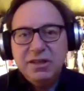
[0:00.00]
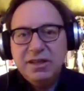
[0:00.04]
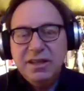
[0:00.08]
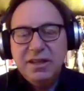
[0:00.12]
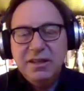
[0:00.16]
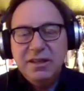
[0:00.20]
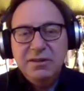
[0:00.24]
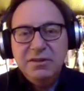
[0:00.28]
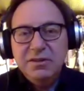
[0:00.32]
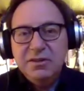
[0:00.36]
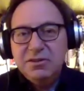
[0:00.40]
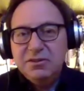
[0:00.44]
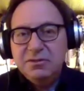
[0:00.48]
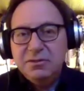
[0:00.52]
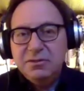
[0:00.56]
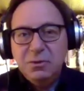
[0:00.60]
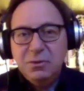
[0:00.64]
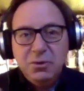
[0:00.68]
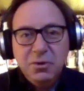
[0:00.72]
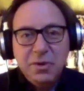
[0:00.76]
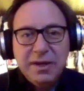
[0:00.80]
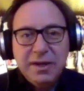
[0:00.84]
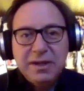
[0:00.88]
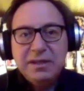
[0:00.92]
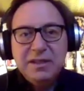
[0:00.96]
Can you just
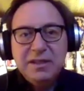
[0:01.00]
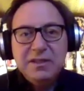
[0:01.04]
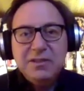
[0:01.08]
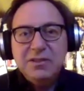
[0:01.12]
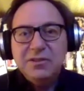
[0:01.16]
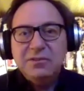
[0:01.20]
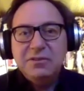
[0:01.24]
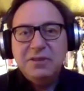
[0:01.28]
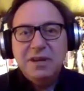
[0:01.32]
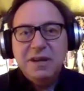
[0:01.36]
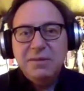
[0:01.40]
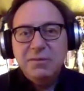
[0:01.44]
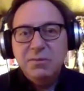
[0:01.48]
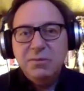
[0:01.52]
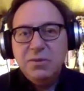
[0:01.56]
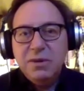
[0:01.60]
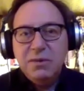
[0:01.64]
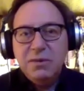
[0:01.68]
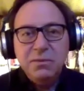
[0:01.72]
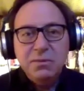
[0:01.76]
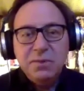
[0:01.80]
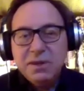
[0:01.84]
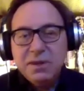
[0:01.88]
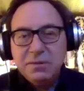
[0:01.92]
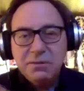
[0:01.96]
quickly describe
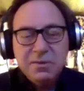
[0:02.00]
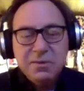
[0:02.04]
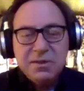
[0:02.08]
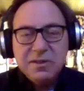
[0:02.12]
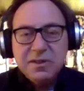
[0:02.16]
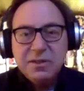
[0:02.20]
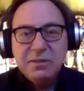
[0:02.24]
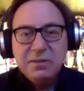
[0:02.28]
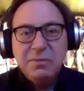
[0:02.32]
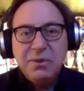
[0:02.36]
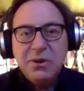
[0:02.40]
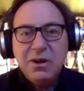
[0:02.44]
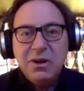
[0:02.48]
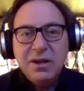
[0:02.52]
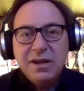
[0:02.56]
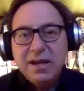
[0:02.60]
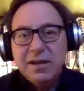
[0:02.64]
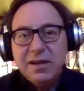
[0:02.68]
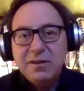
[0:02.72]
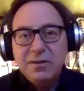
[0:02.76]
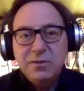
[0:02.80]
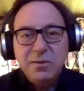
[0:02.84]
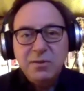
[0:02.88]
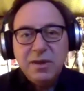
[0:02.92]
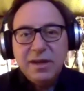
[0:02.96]
what was the
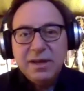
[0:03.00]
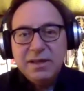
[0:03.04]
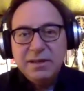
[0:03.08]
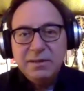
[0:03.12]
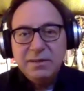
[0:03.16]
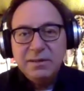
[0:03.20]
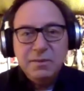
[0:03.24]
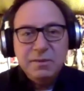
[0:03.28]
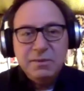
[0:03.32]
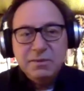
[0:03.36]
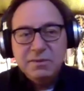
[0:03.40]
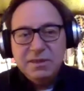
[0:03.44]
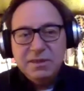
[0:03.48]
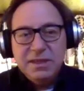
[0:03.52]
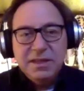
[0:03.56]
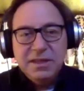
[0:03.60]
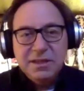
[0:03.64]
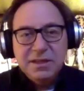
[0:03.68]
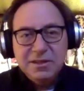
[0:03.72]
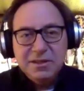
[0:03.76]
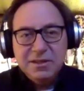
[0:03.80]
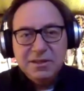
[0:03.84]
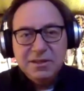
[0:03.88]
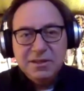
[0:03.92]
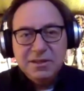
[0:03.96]
potlatch and why did we need to
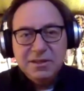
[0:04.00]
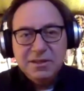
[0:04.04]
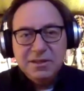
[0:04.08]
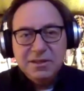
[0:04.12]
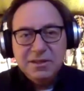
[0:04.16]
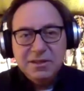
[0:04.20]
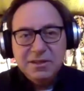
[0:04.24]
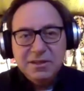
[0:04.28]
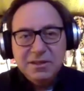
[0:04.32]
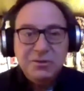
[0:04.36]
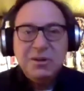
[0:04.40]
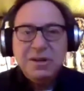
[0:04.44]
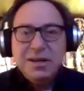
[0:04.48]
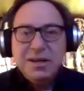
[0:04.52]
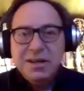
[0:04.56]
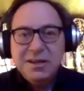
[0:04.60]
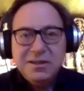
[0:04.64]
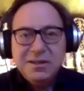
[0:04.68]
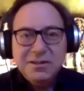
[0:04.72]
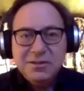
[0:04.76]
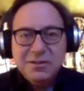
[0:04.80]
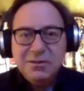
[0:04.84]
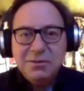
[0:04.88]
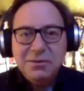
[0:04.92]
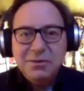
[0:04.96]
destroy or
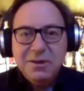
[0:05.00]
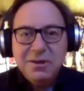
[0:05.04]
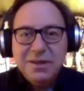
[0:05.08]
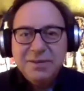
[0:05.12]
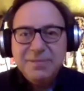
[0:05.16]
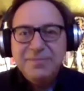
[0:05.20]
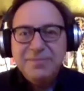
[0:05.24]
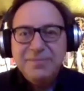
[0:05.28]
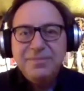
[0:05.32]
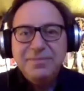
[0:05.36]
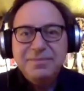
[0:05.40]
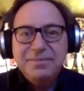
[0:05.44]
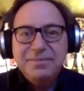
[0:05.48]
try to destroy it?